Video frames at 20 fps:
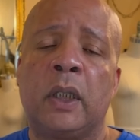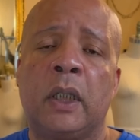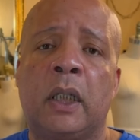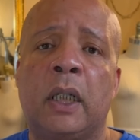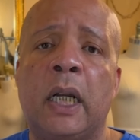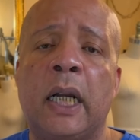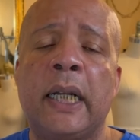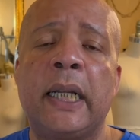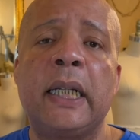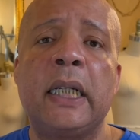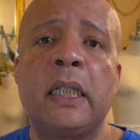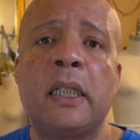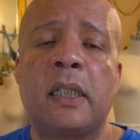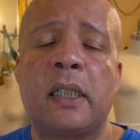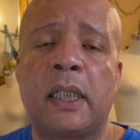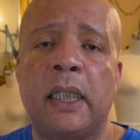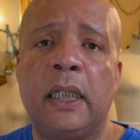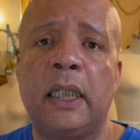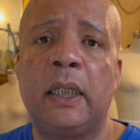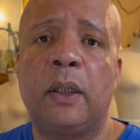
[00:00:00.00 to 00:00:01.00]
cutting
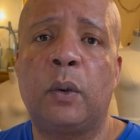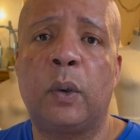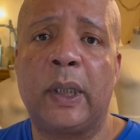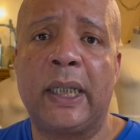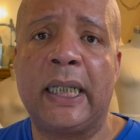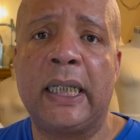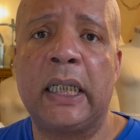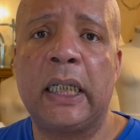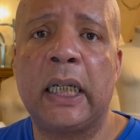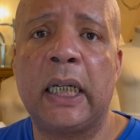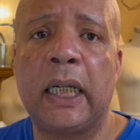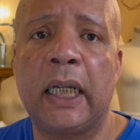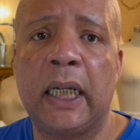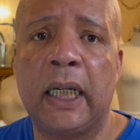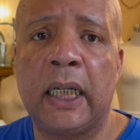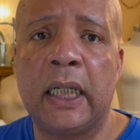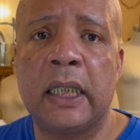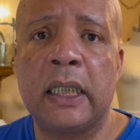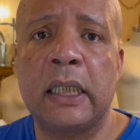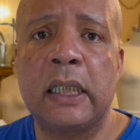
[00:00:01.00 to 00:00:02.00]
sequin
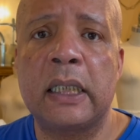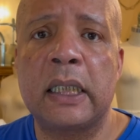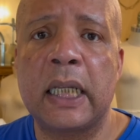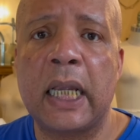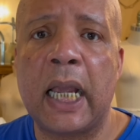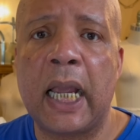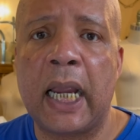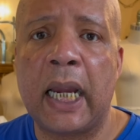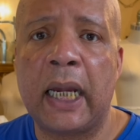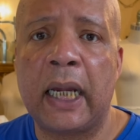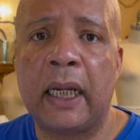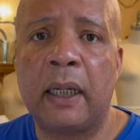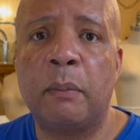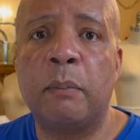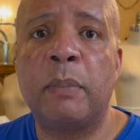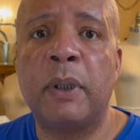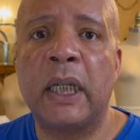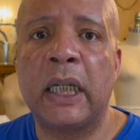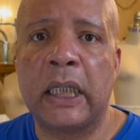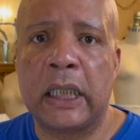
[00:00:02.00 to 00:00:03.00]
is a
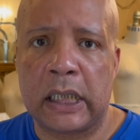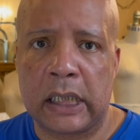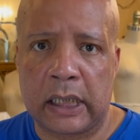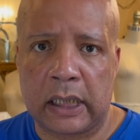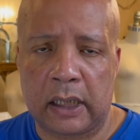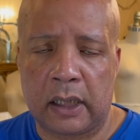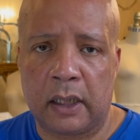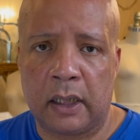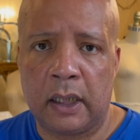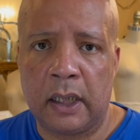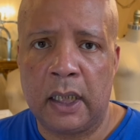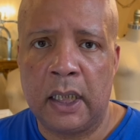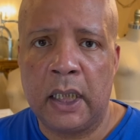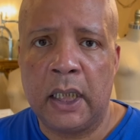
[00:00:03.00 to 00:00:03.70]
beast,